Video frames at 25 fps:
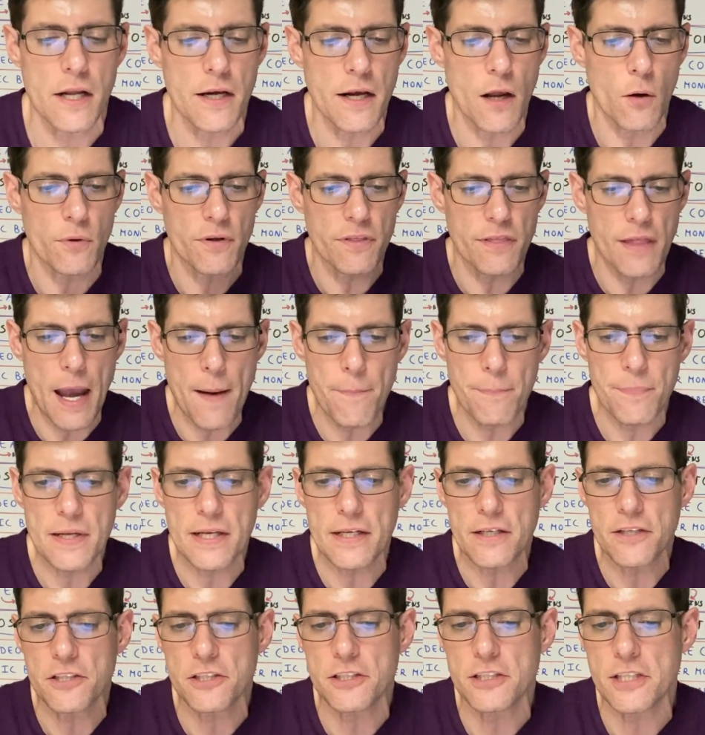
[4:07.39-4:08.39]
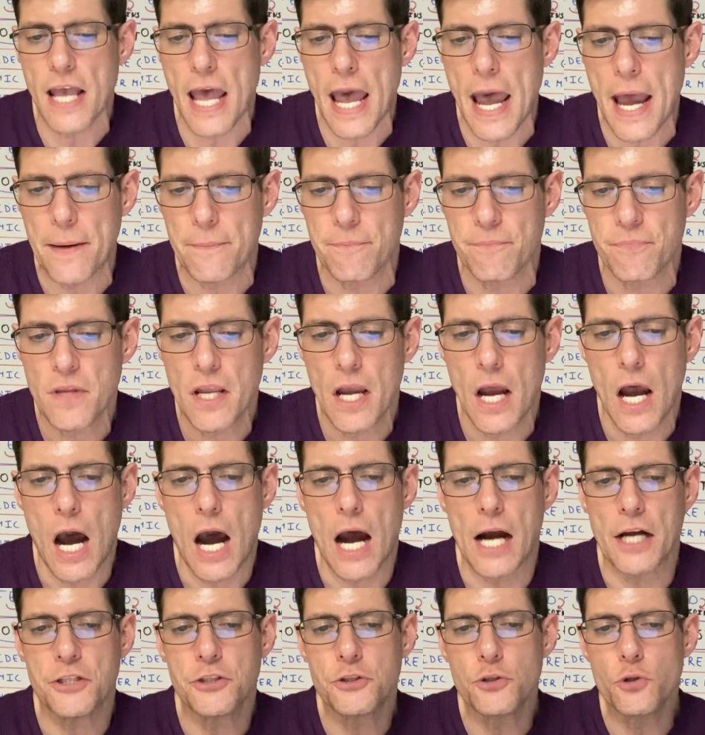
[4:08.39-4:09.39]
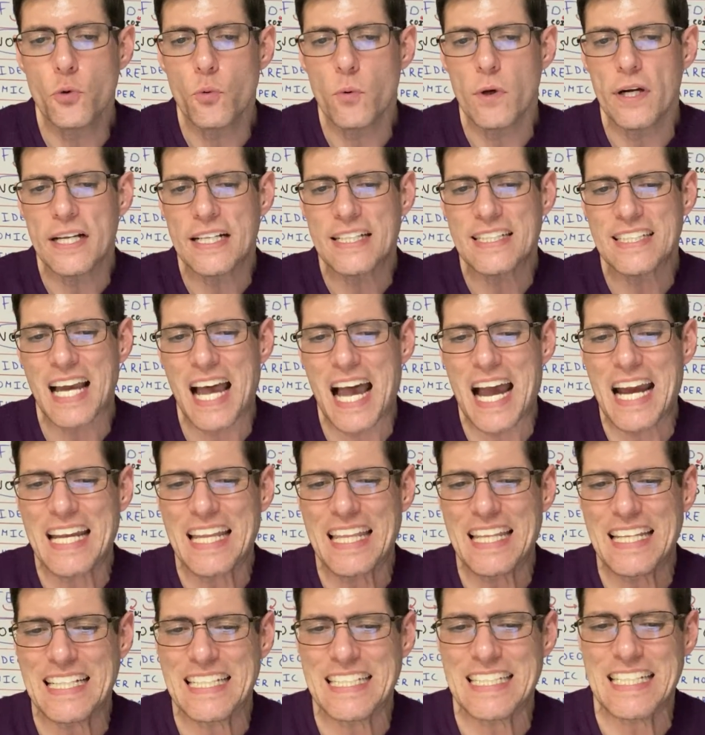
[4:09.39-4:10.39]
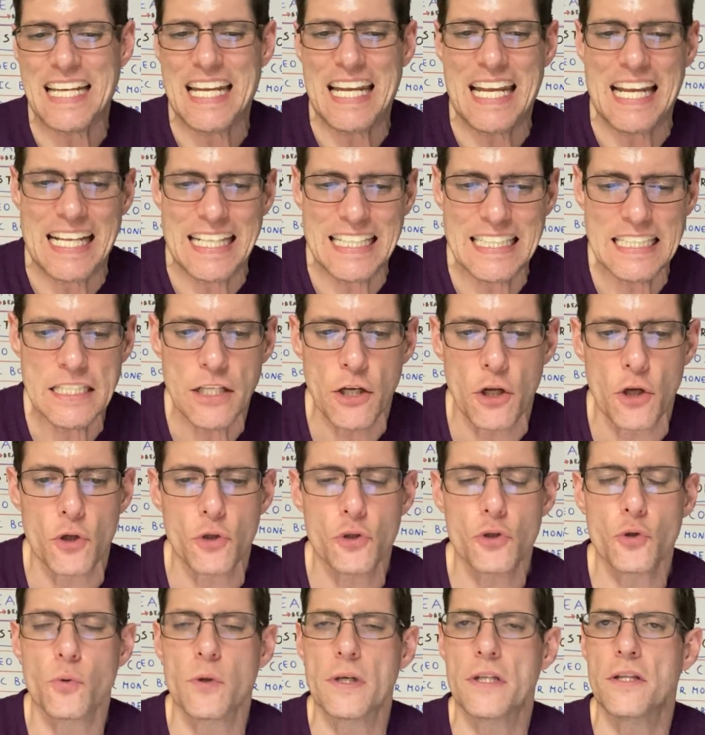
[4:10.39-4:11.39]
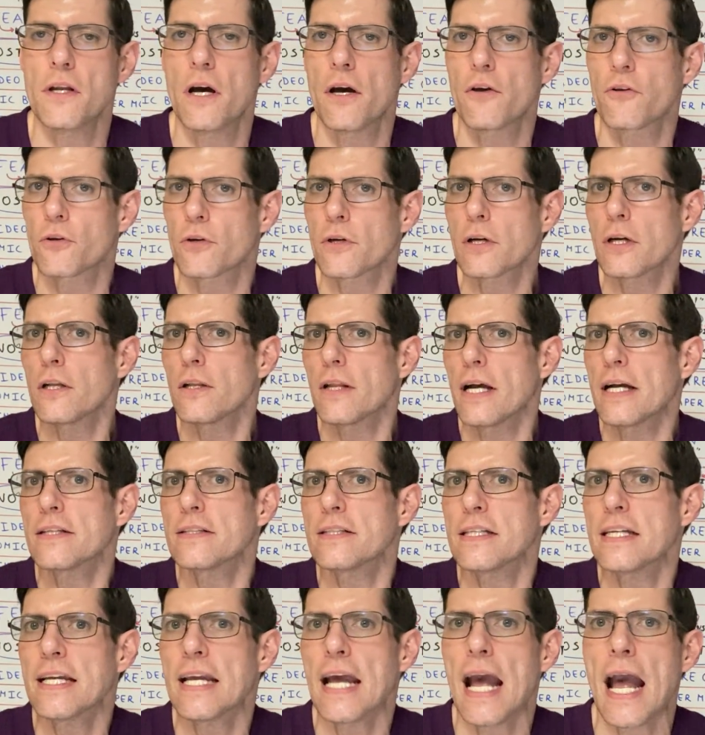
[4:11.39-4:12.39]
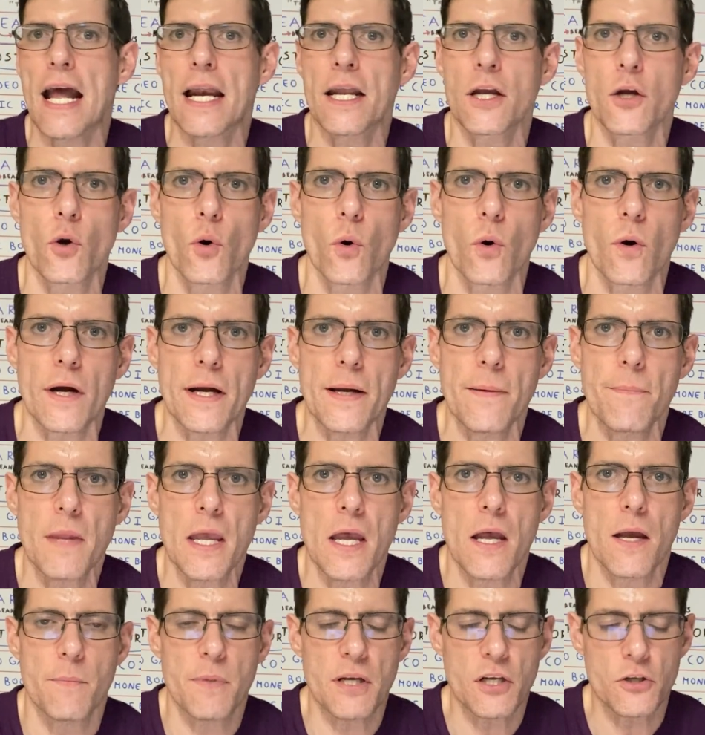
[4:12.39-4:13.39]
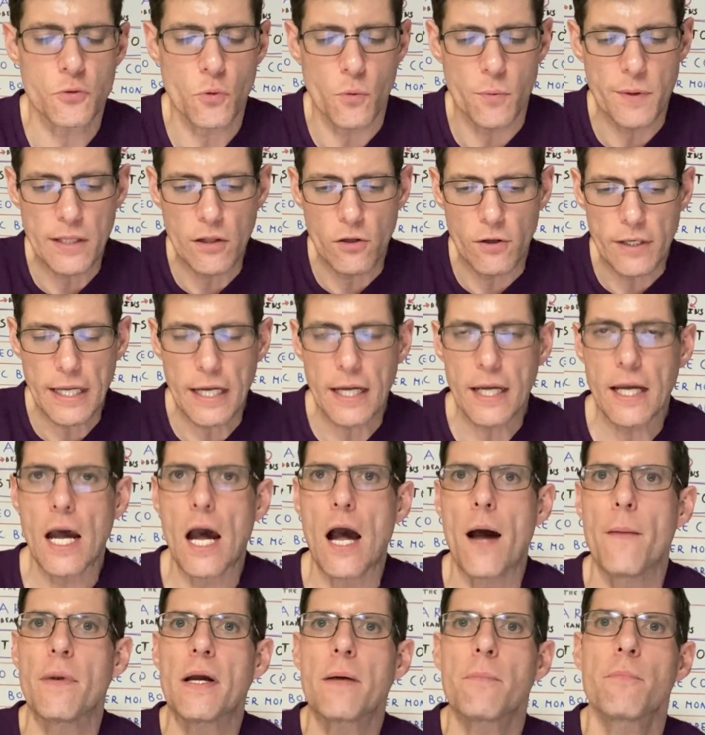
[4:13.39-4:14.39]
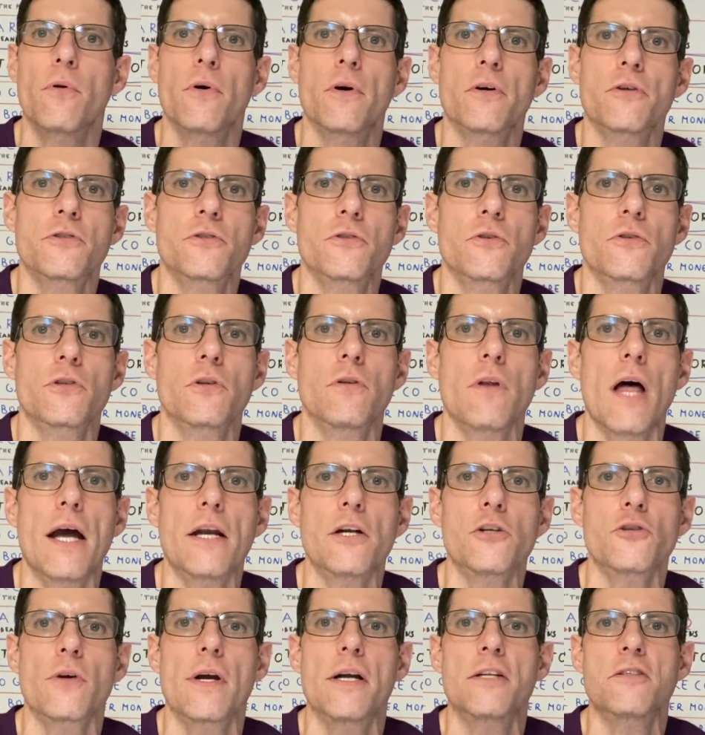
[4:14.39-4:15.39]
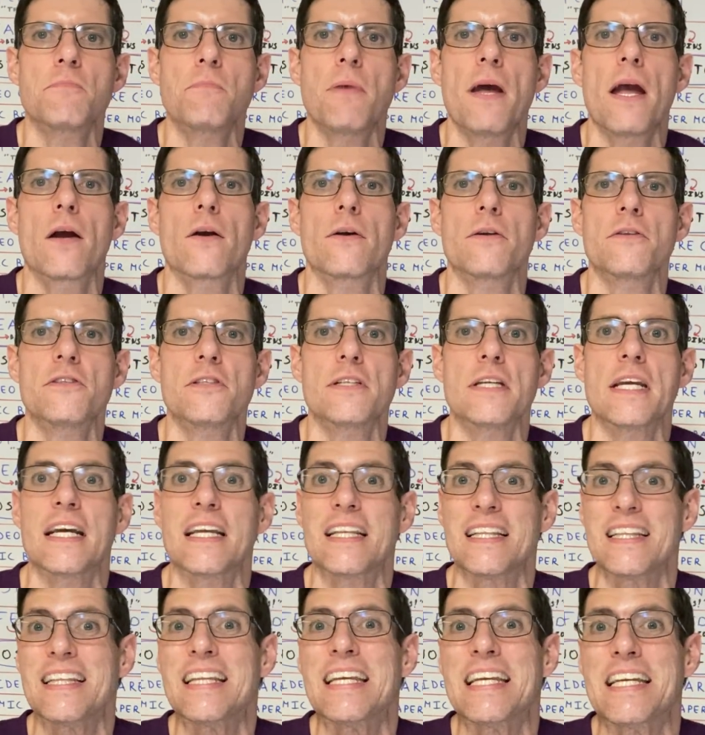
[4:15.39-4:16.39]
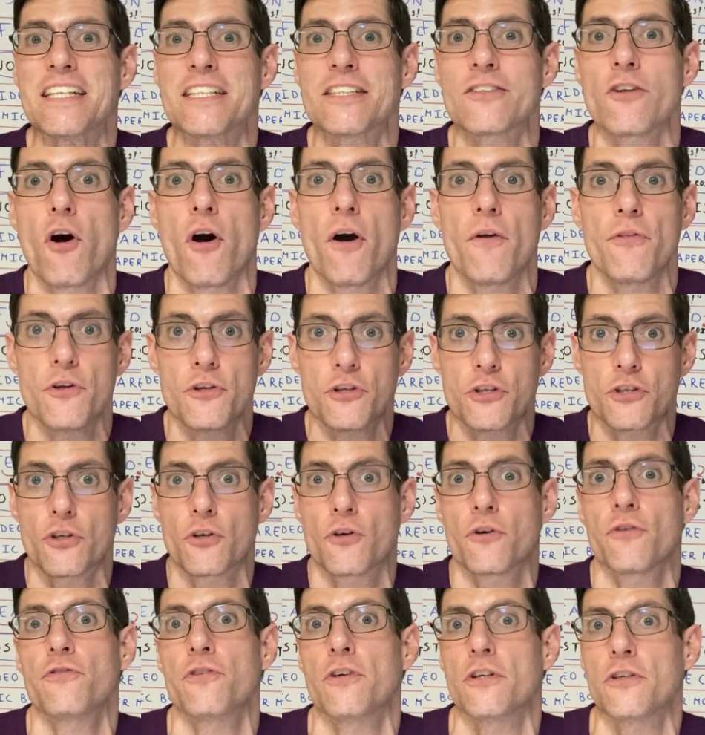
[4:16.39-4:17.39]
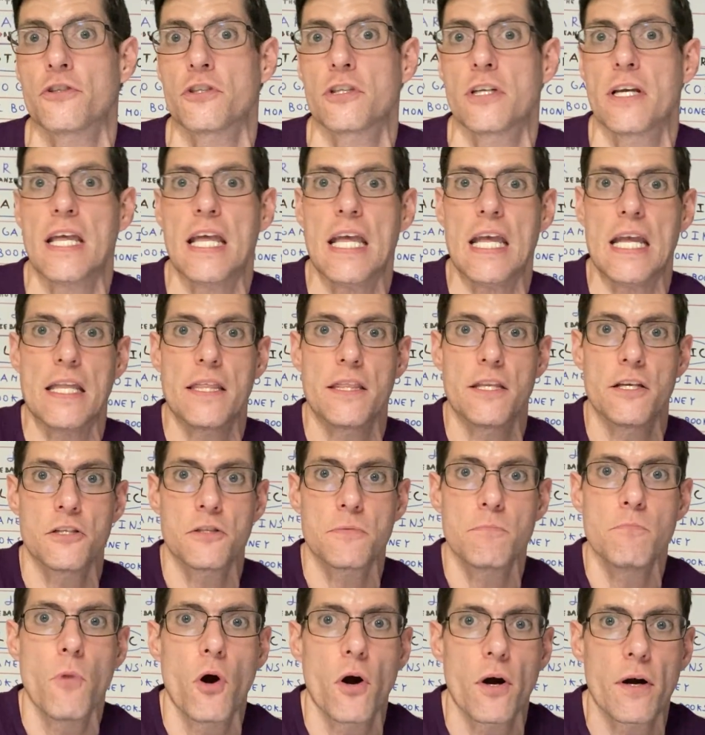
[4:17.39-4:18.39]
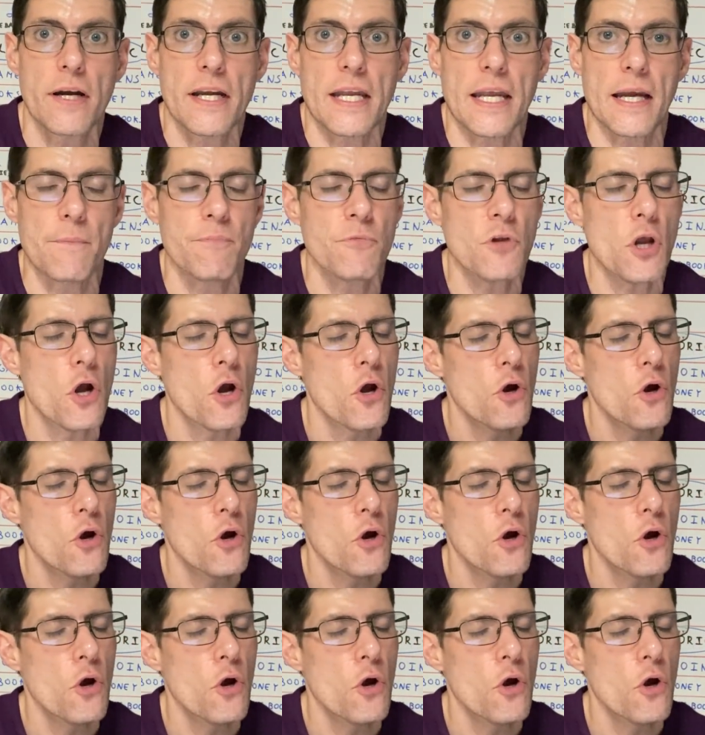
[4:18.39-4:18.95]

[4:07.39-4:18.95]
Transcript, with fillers: Now, with that being said, I do want to tie this in to another collecting category because when we look at comic books, there's a lot of transparency, at least on the surface, in this market.